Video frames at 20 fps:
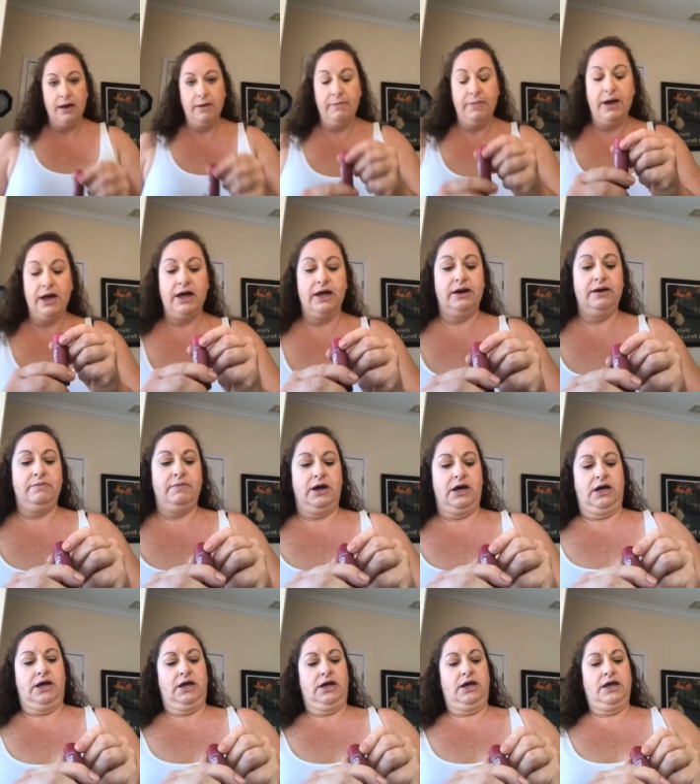
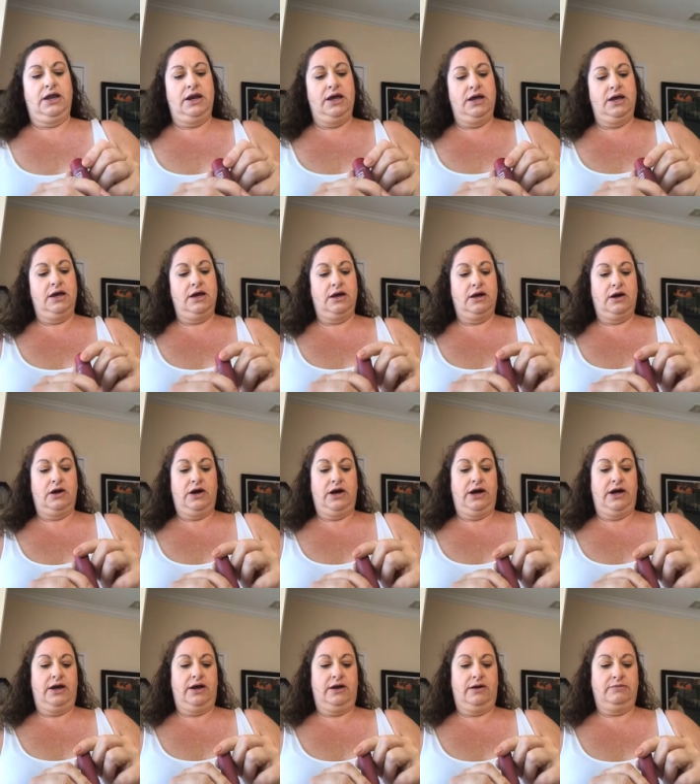bonbon. I
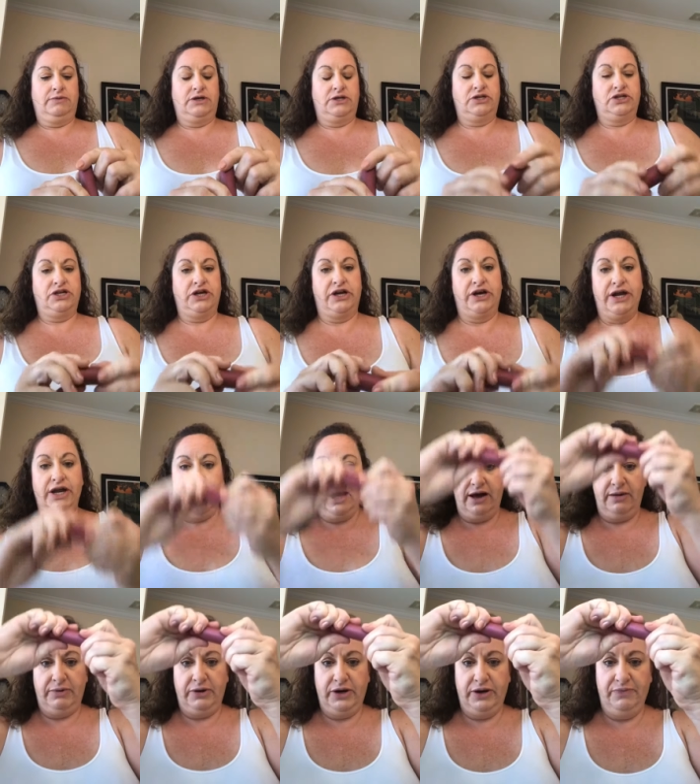grabbed cherry
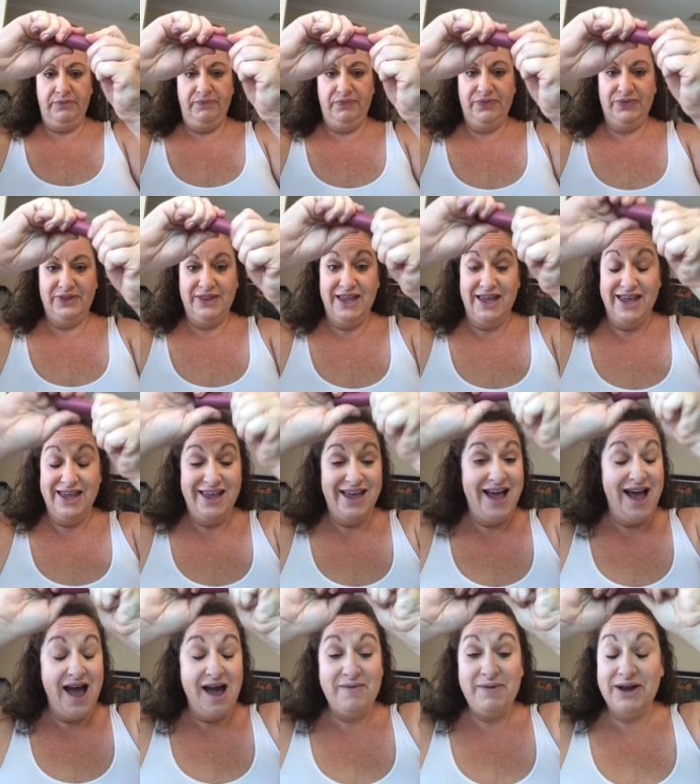cobbler.
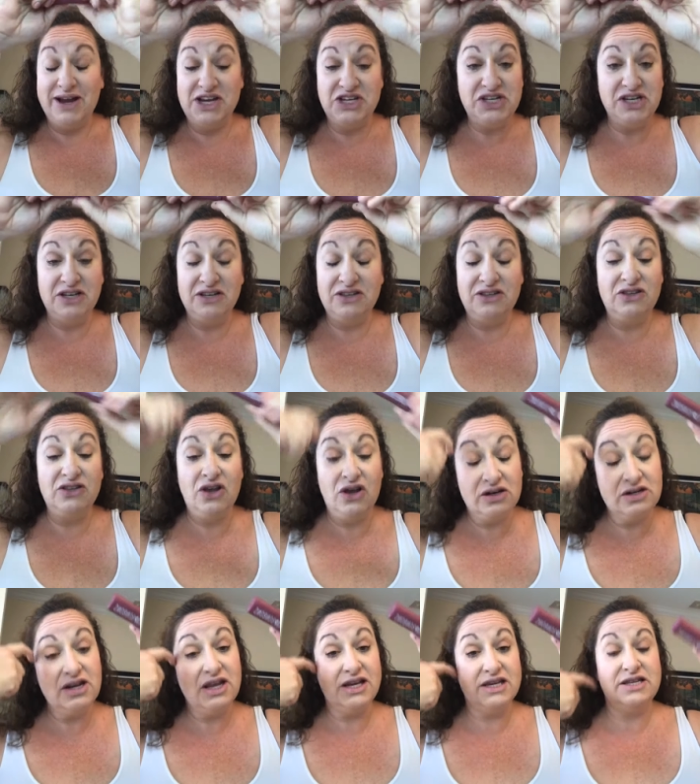Oh my gosh, it
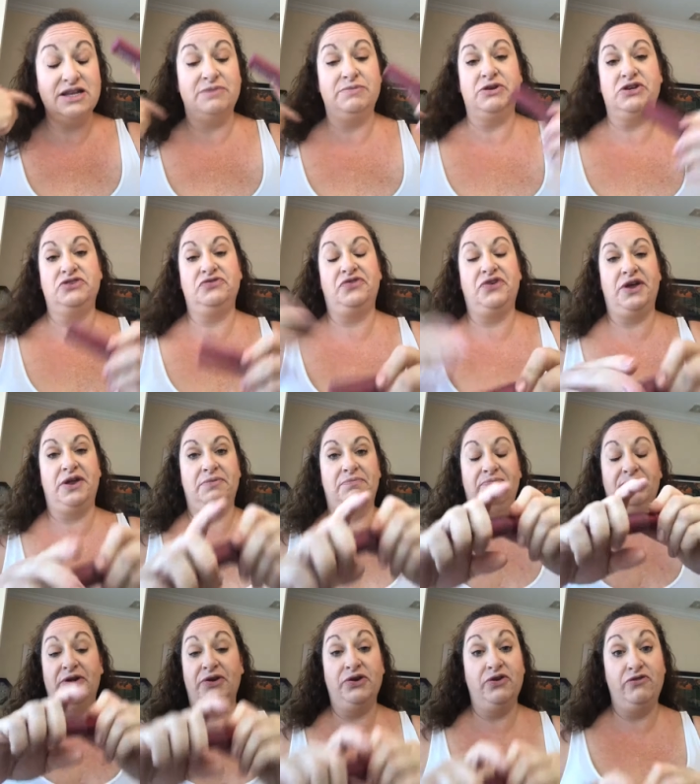looked like so much fun.
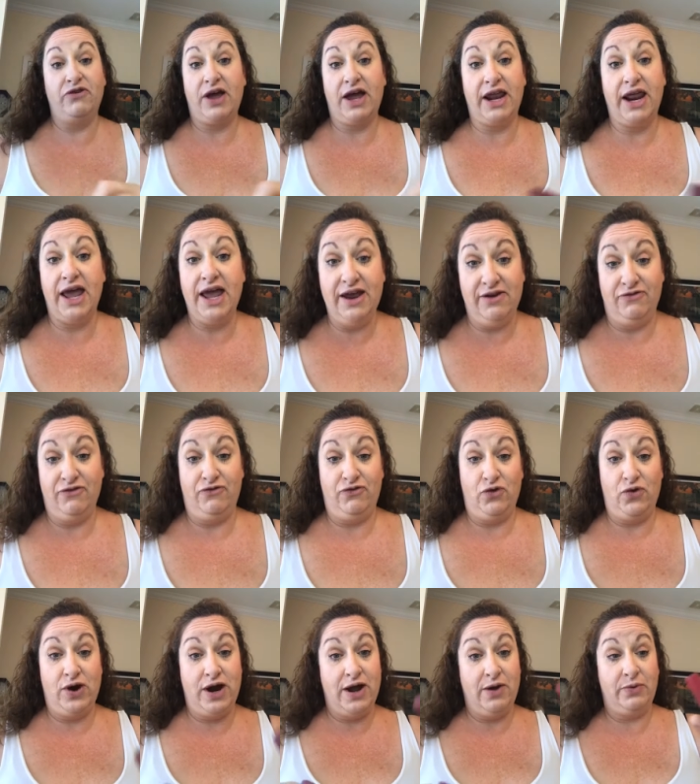I don't know if I could hang for
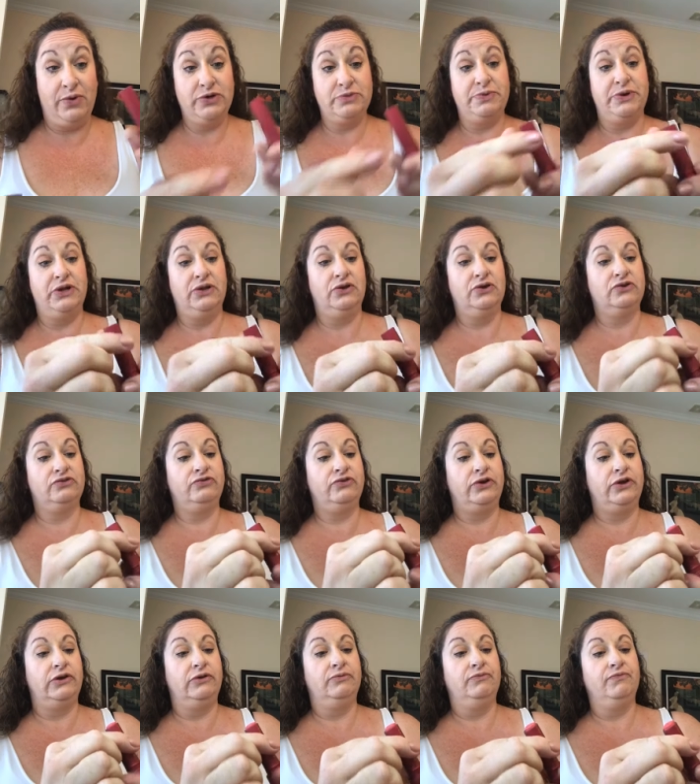four hours, but it looked
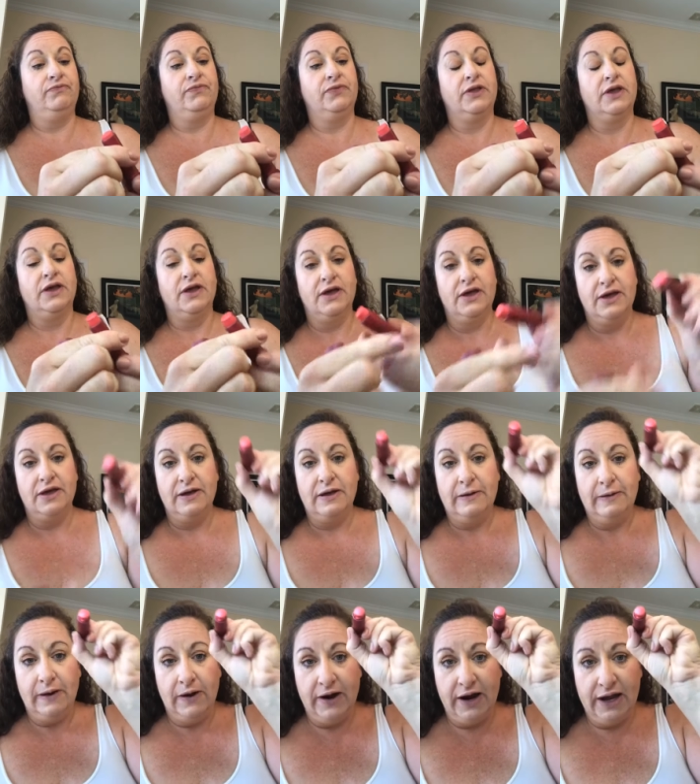fun.
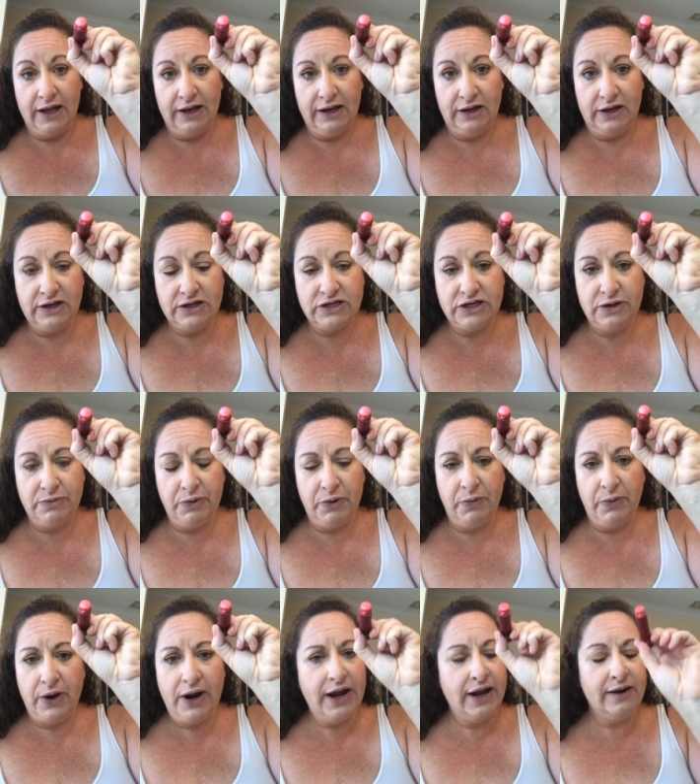All right, it looks super
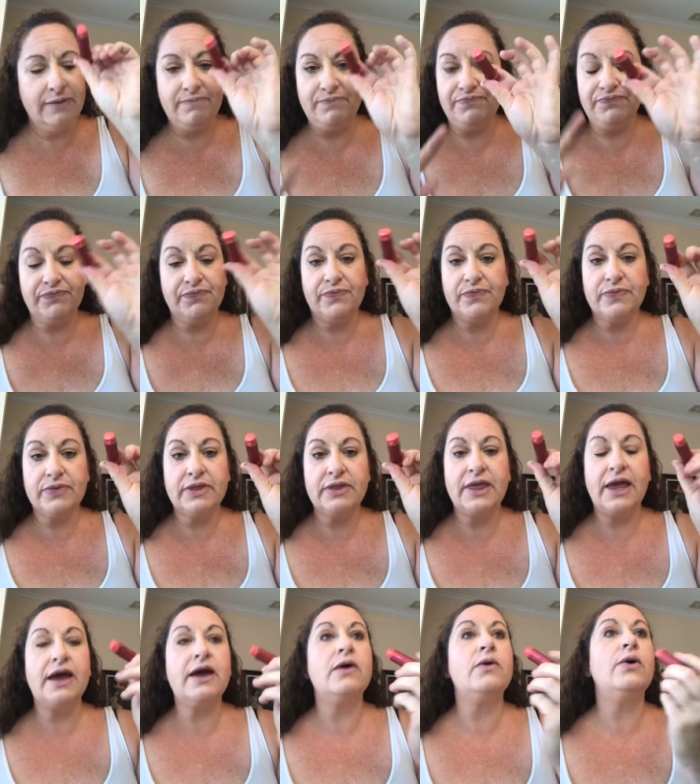bright.
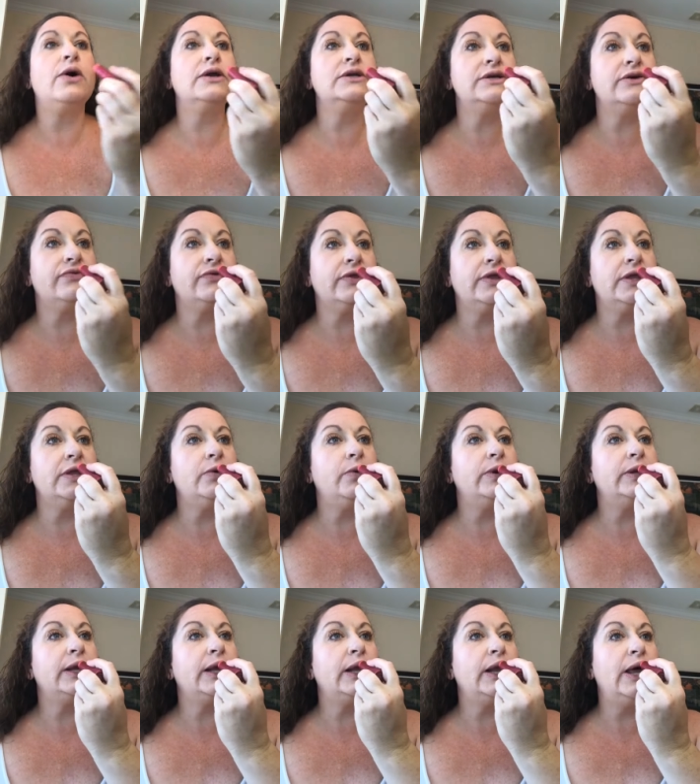They go one differently than
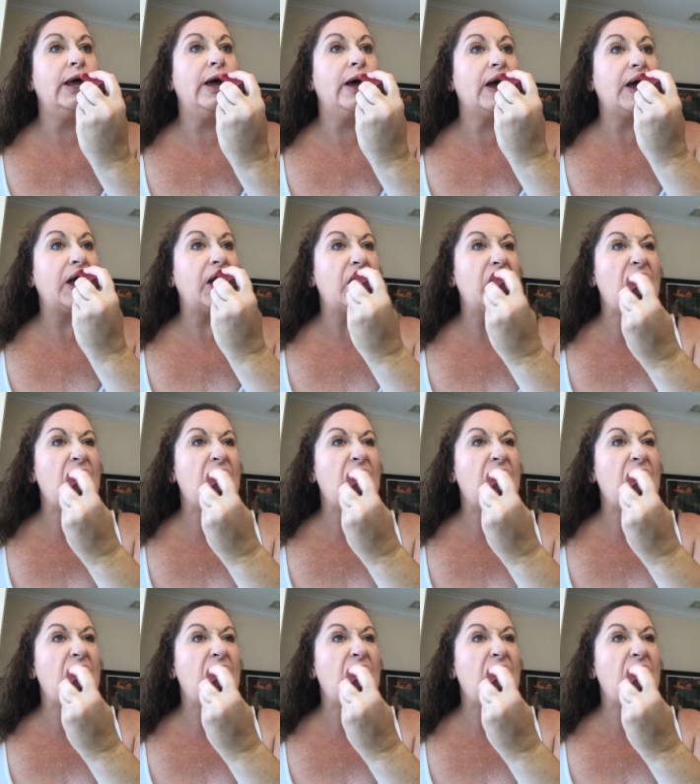what they look.